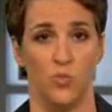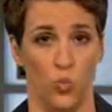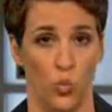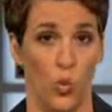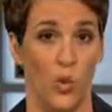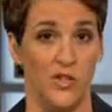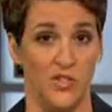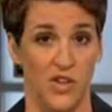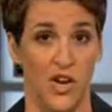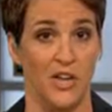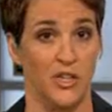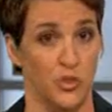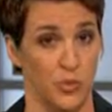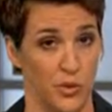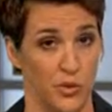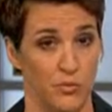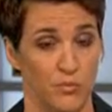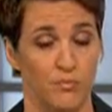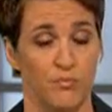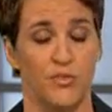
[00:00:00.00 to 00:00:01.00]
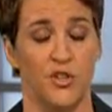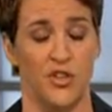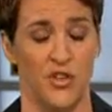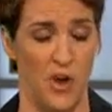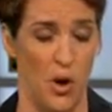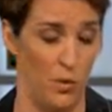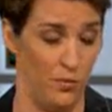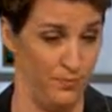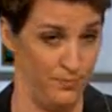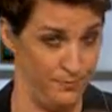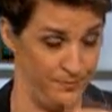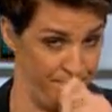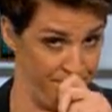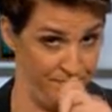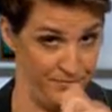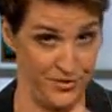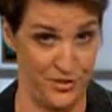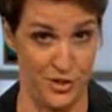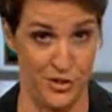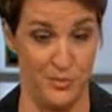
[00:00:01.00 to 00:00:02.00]
was not true. So,
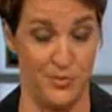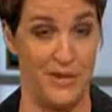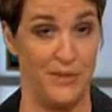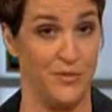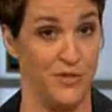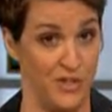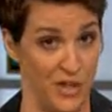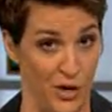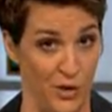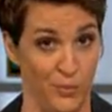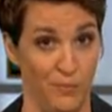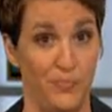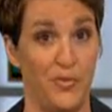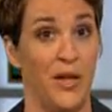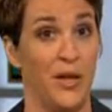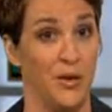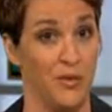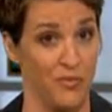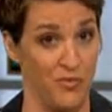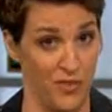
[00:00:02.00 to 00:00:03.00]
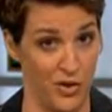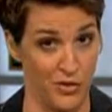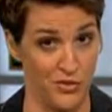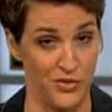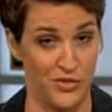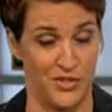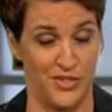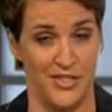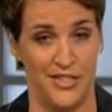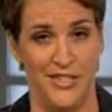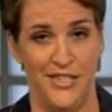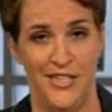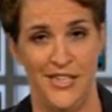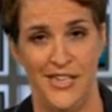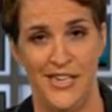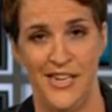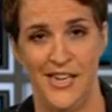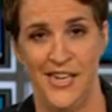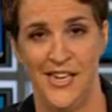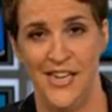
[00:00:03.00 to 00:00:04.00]
excuse me. So, first,
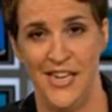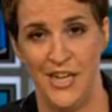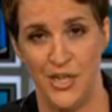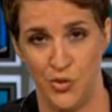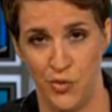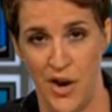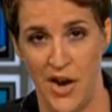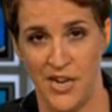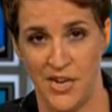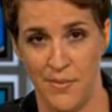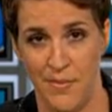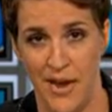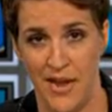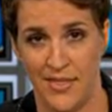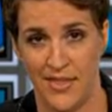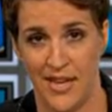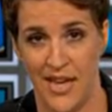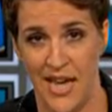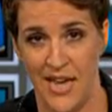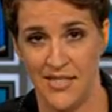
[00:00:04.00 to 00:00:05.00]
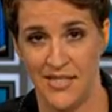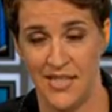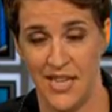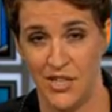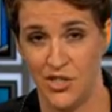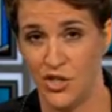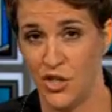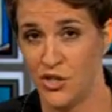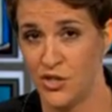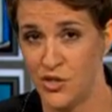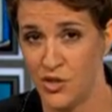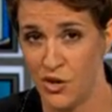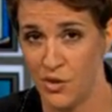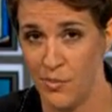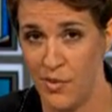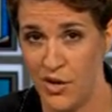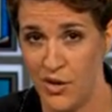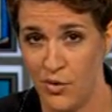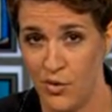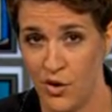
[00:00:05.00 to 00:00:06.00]
in trying to make the case that Judge
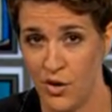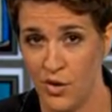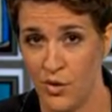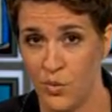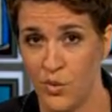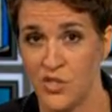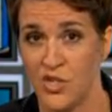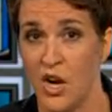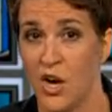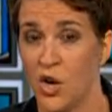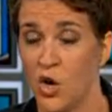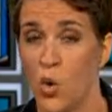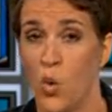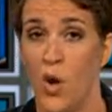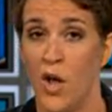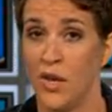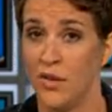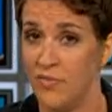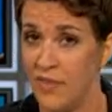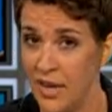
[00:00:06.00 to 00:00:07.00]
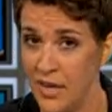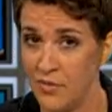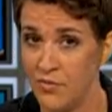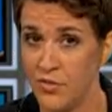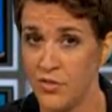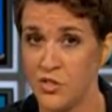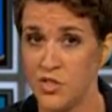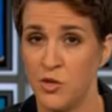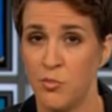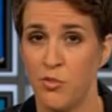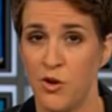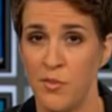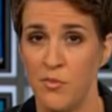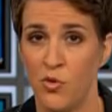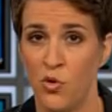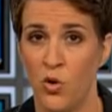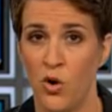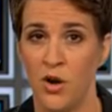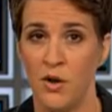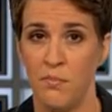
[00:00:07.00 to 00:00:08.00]
Sotomayor was unqualified for the Supreme
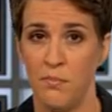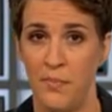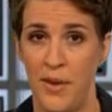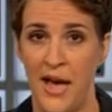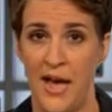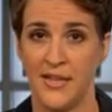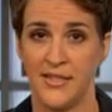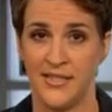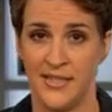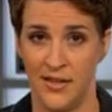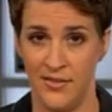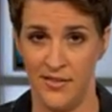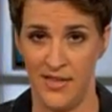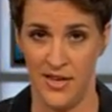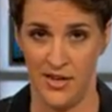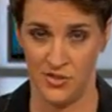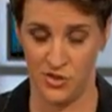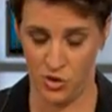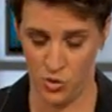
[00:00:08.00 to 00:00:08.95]
Court, Pat said this,